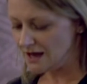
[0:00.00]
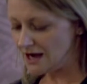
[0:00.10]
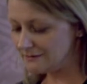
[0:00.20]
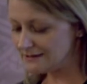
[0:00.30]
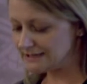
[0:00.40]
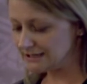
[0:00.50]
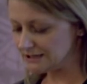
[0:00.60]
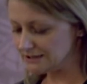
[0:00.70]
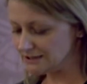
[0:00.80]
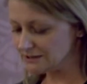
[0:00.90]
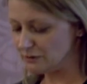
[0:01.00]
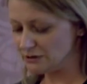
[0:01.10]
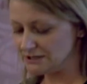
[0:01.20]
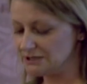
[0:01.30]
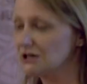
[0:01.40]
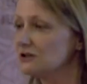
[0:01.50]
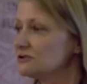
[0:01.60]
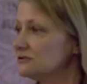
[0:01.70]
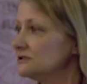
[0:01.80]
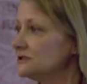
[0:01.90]
Highways England has appointed a
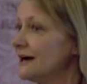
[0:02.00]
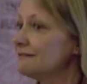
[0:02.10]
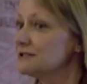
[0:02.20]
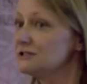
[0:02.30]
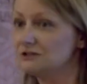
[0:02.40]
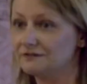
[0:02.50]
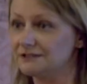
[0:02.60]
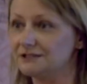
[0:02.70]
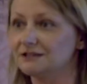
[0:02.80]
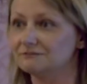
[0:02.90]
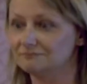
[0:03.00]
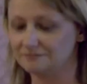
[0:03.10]
cultural heritage officer,